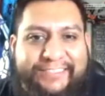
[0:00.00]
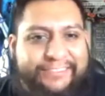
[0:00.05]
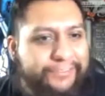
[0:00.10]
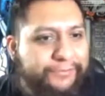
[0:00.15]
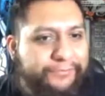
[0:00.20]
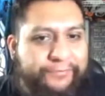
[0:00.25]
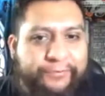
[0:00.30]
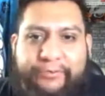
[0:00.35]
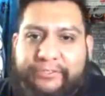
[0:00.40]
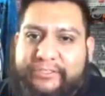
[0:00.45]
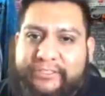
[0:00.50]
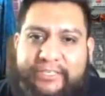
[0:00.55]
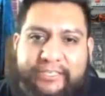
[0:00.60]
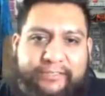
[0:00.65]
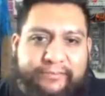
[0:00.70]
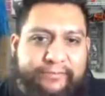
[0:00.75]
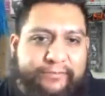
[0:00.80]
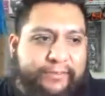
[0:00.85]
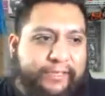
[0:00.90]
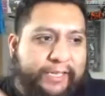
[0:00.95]
So for
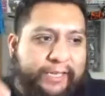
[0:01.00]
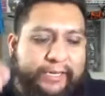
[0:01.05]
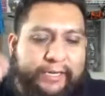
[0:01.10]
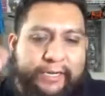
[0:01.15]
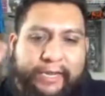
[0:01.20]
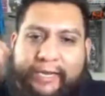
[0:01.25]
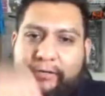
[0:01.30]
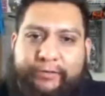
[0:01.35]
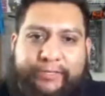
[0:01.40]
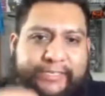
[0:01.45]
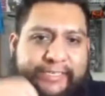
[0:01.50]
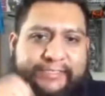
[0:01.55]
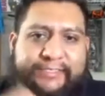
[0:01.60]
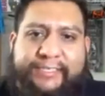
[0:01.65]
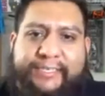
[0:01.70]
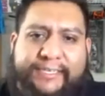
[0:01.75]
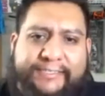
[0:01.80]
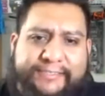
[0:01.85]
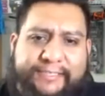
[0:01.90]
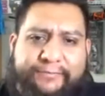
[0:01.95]
Jeff, I know he has
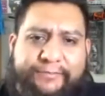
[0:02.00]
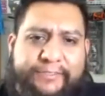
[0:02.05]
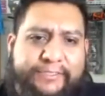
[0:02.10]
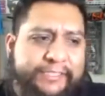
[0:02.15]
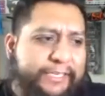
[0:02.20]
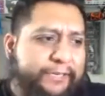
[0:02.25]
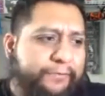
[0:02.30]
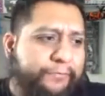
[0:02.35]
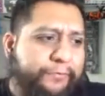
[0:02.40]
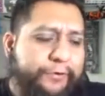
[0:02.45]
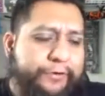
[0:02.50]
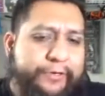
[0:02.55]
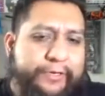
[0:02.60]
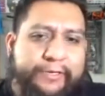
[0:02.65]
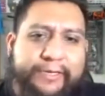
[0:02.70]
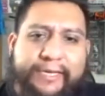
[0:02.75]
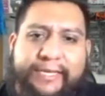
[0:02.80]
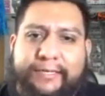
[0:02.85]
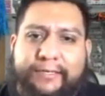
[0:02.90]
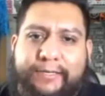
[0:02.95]
a nighttime routine where
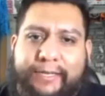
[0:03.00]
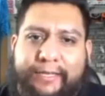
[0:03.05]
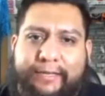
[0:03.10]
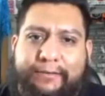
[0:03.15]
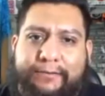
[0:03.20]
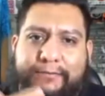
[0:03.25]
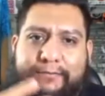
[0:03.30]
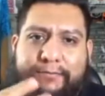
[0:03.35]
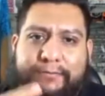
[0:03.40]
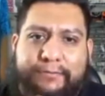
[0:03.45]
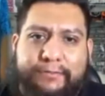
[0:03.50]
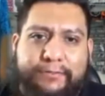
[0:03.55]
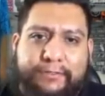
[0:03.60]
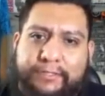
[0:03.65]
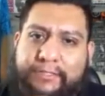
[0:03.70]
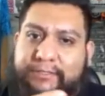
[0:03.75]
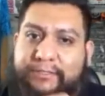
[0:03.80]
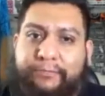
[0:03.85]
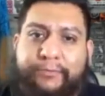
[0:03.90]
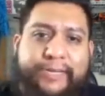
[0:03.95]
he kind of like
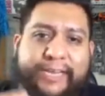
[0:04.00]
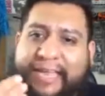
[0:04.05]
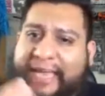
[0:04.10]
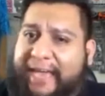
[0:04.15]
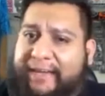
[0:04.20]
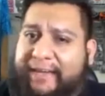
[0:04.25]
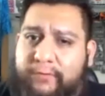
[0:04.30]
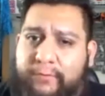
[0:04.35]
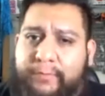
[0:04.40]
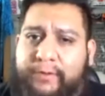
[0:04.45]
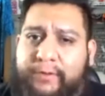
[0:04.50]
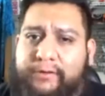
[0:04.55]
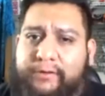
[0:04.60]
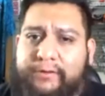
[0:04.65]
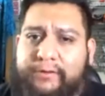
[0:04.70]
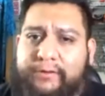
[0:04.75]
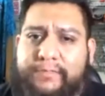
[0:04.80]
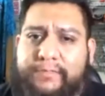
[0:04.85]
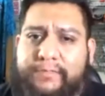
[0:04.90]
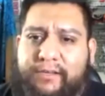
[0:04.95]
doesn't really have a butter
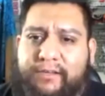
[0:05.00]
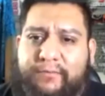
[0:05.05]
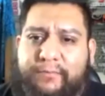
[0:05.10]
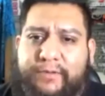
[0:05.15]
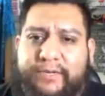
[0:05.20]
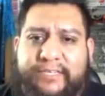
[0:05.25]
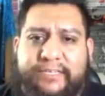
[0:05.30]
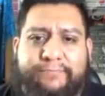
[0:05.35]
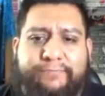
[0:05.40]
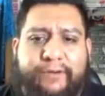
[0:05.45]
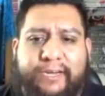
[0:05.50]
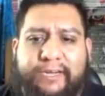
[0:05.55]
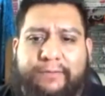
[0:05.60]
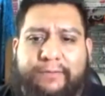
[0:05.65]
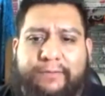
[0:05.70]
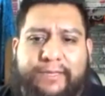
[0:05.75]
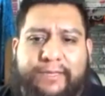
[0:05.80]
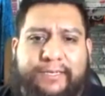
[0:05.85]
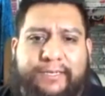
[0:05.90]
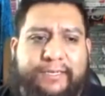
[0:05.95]
himself, but he
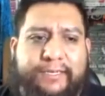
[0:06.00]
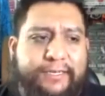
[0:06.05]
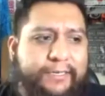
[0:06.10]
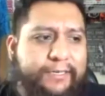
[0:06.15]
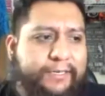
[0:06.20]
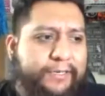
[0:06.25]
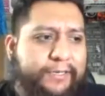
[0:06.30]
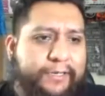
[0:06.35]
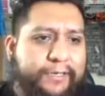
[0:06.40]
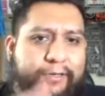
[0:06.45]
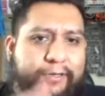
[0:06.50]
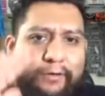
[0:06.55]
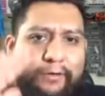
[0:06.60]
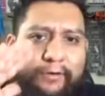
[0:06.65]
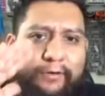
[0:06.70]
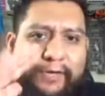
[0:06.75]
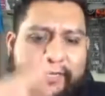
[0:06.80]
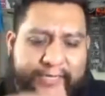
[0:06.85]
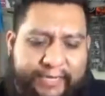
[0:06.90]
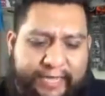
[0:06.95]
recommended
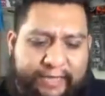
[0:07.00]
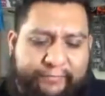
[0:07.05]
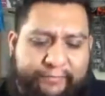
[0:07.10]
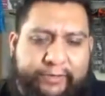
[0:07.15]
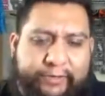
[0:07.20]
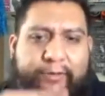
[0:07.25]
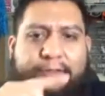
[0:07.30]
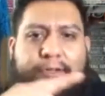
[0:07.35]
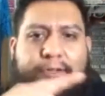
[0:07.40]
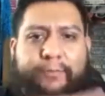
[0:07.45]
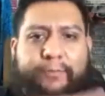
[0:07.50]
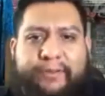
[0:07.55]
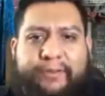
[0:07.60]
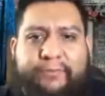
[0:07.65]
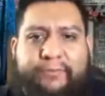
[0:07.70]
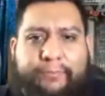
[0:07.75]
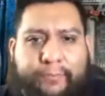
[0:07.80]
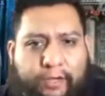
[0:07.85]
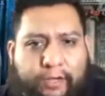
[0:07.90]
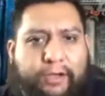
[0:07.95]
kind of having a little bit of
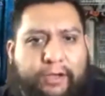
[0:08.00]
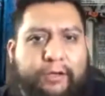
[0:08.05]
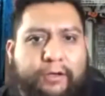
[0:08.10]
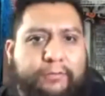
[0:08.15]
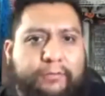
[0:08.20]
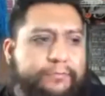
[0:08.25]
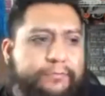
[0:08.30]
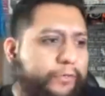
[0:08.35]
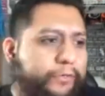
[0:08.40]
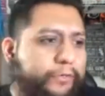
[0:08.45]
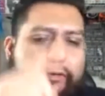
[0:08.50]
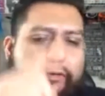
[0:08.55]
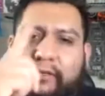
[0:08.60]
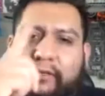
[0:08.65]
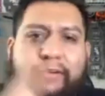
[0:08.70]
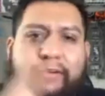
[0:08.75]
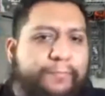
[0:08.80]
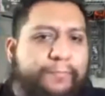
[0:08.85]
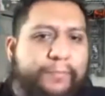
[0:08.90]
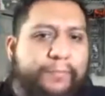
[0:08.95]
balm or
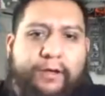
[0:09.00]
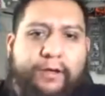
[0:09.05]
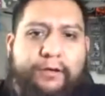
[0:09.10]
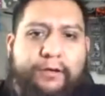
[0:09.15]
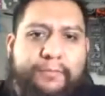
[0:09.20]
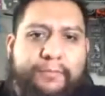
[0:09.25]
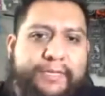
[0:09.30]
enough balm, and